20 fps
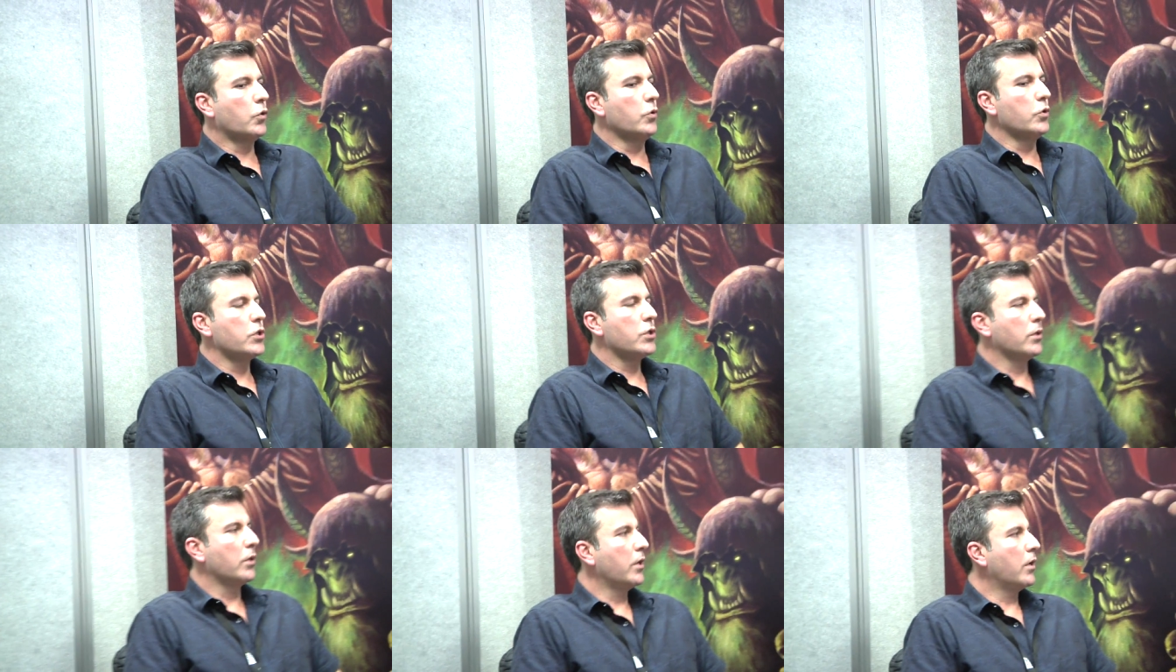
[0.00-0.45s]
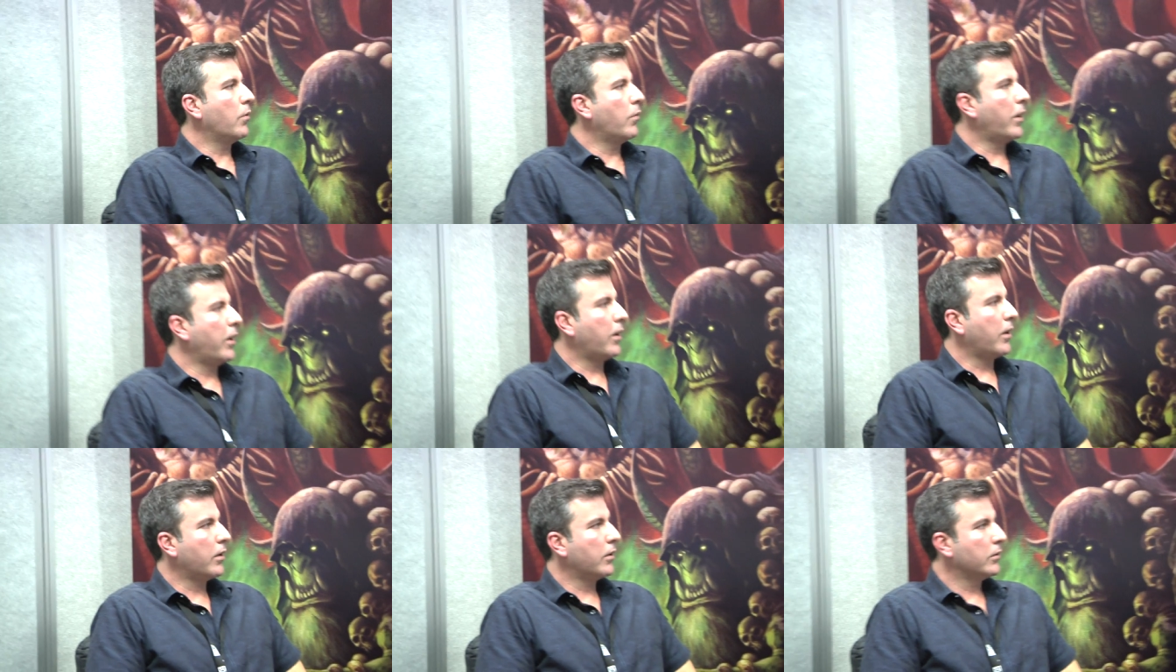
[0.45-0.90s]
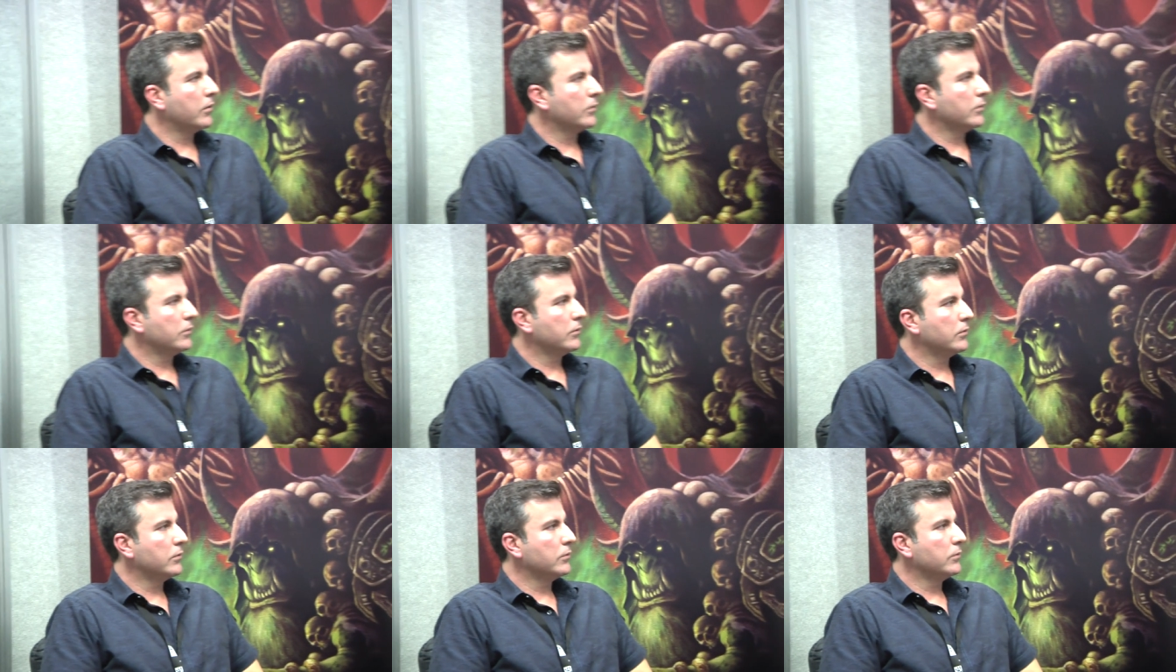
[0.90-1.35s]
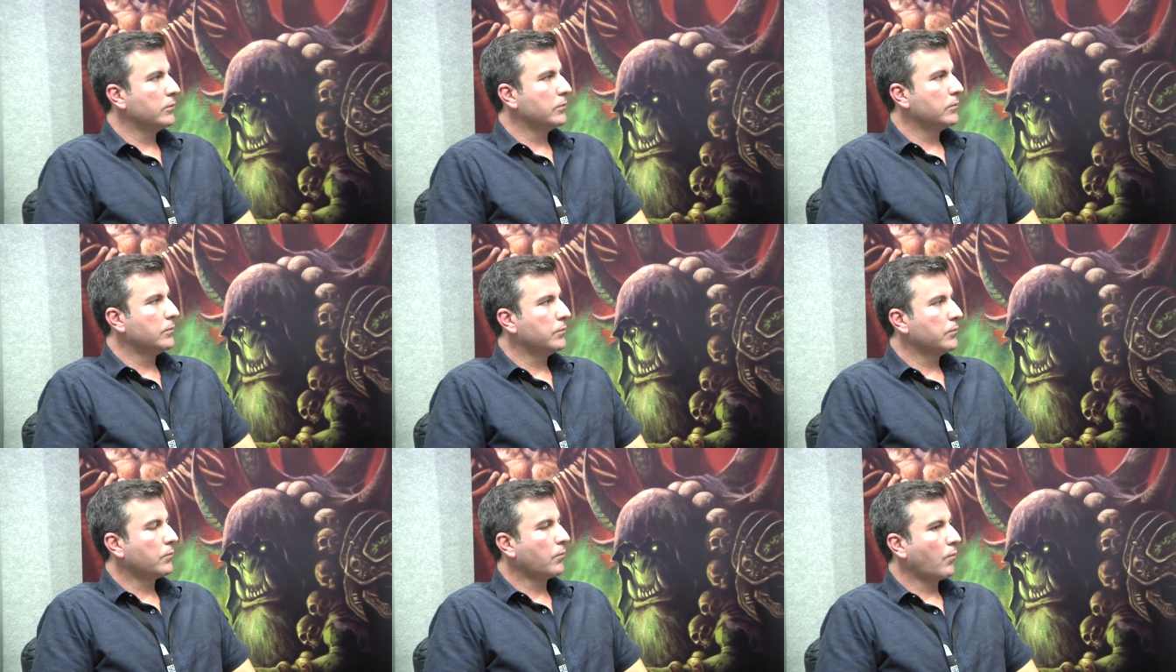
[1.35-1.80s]
crucially aware,
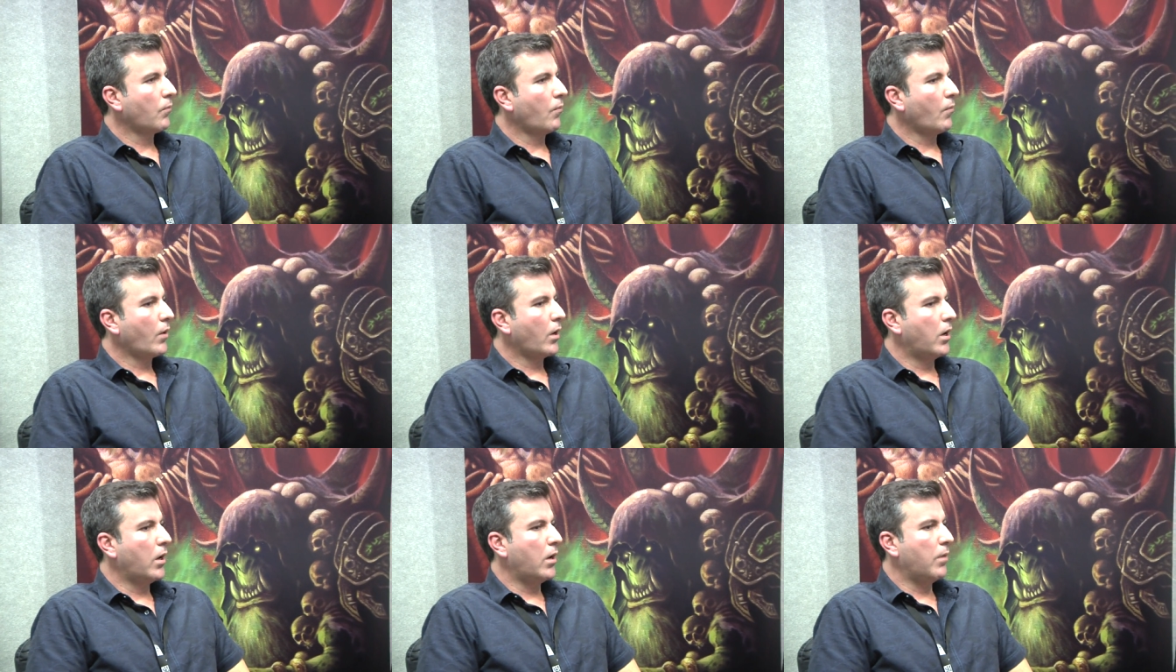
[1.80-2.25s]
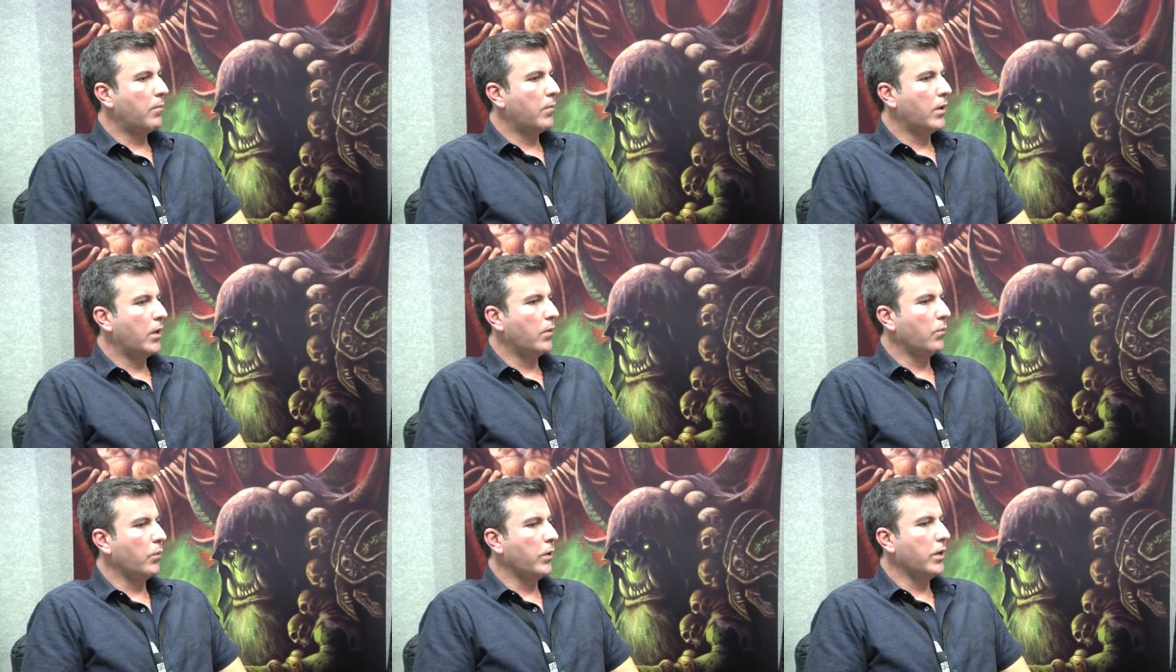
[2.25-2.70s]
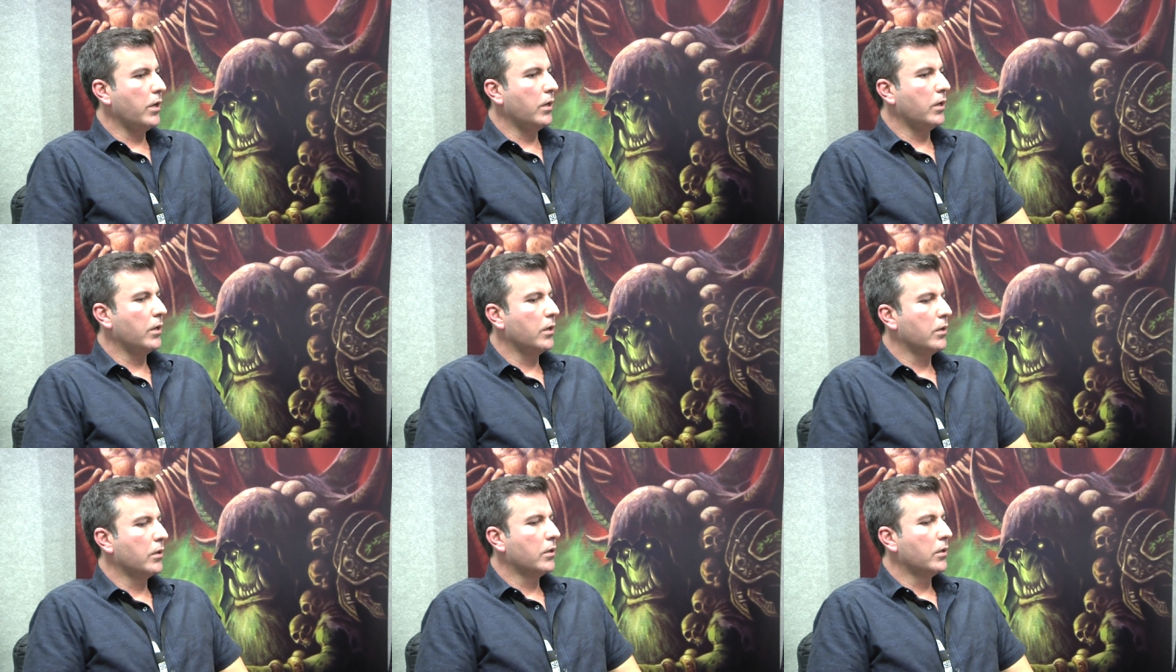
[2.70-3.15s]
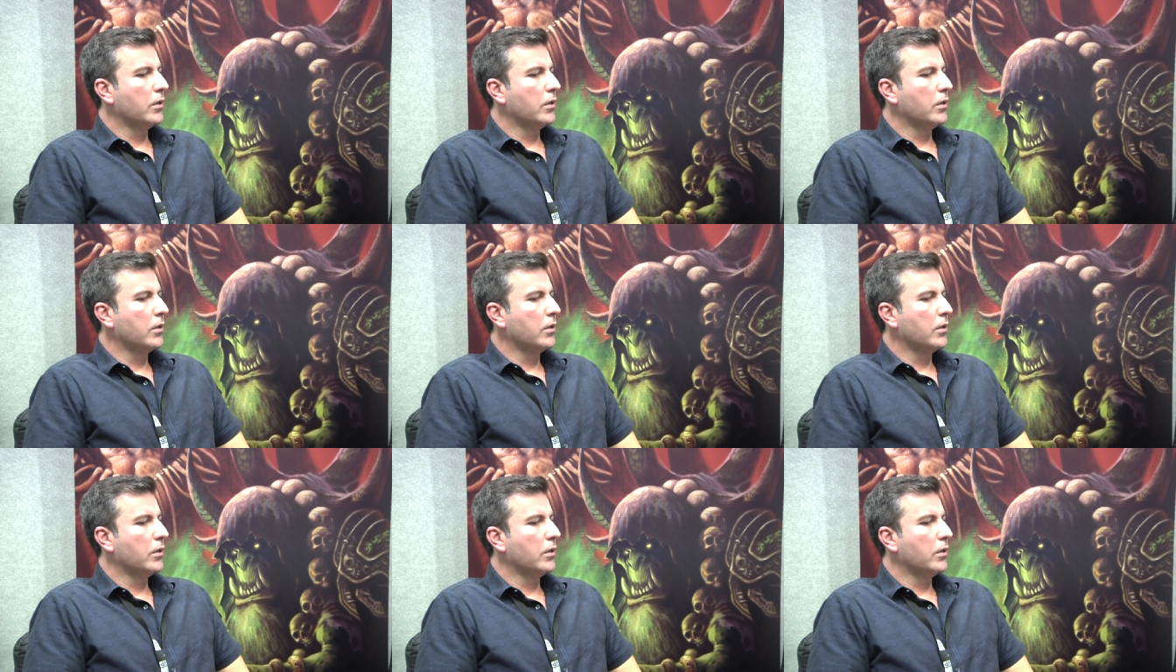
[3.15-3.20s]
um, and we